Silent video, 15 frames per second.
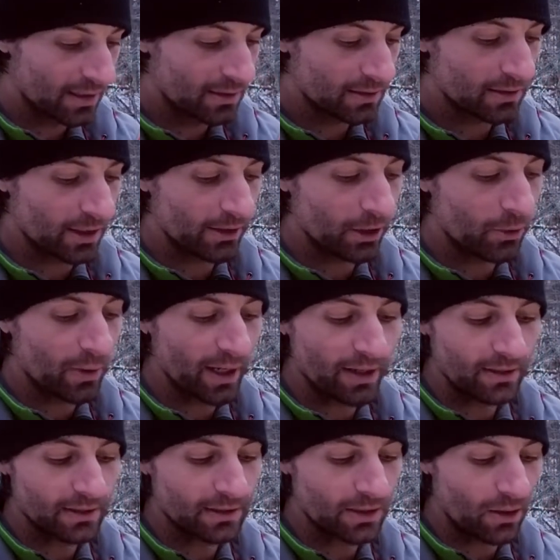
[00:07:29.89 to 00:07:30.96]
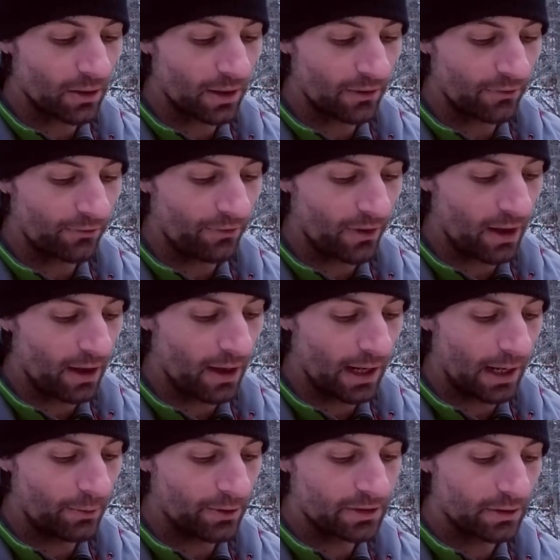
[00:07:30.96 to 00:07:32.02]
It's not the quickest though. If
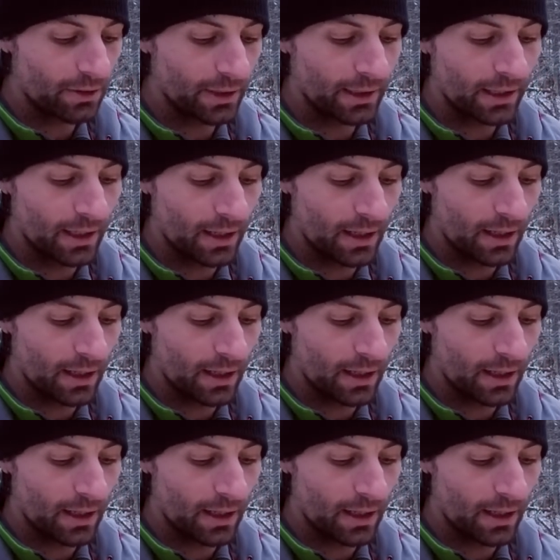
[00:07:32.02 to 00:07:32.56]
I was doing